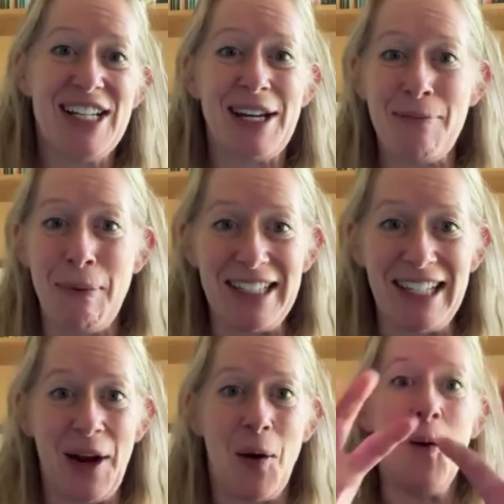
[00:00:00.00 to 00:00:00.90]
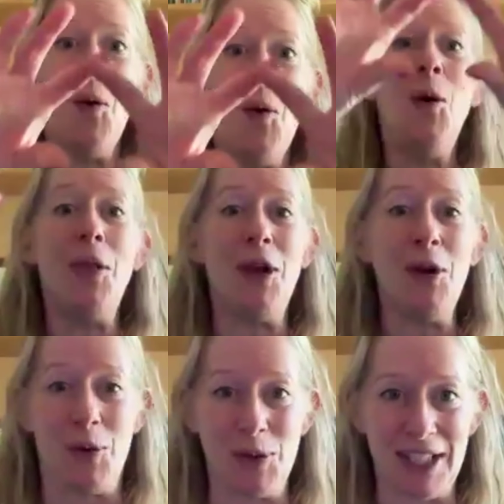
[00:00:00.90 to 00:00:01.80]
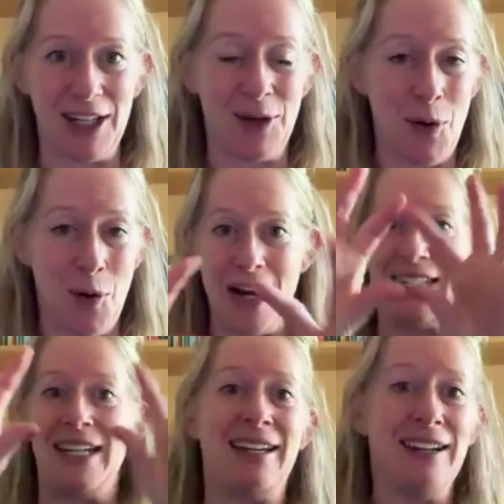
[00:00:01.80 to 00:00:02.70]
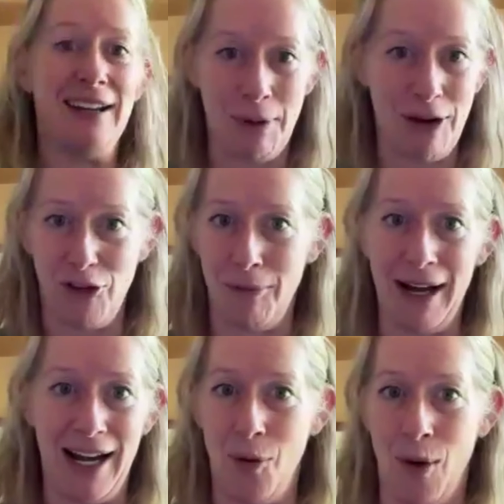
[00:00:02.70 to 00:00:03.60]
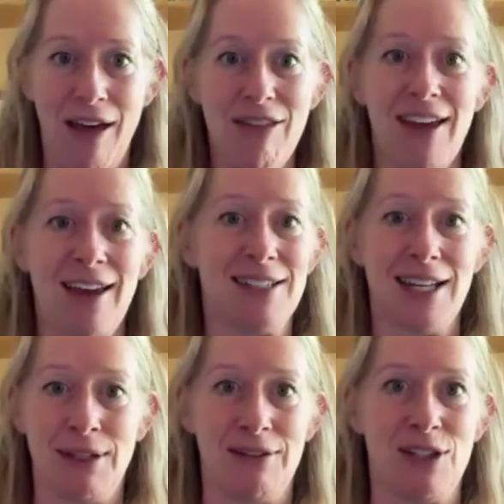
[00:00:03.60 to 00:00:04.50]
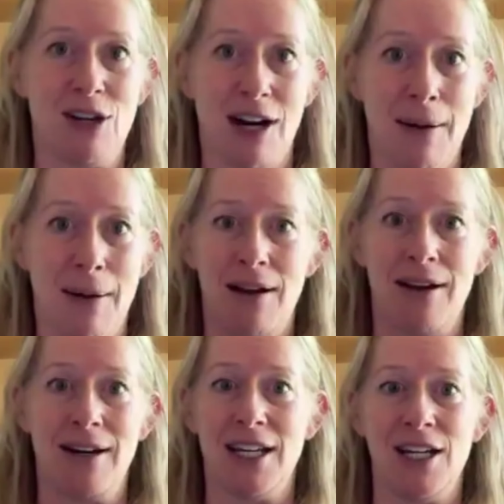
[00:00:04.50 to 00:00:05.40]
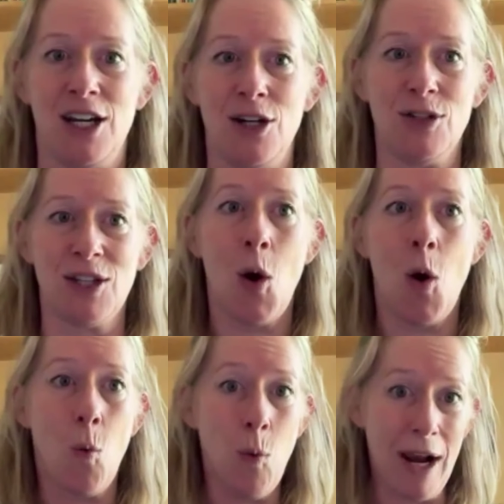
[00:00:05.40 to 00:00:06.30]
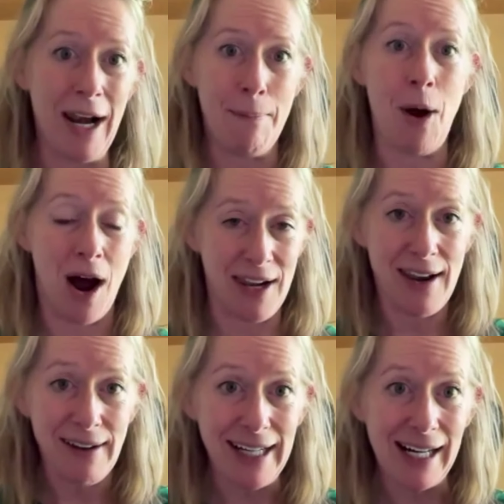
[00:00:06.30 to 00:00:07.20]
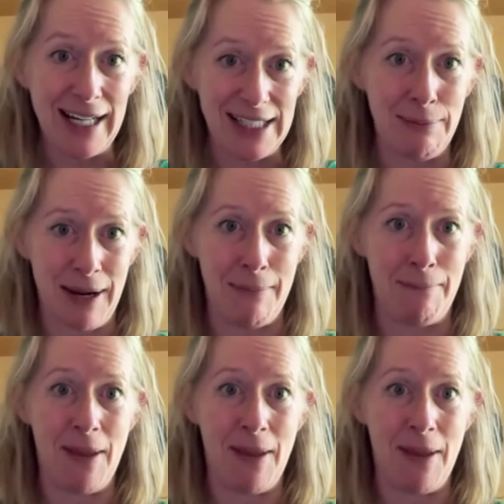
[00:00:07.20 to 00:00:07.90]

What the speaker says: So basically all the laws that you'll already be familiar with in terms of sort of compliance and use are likely to be,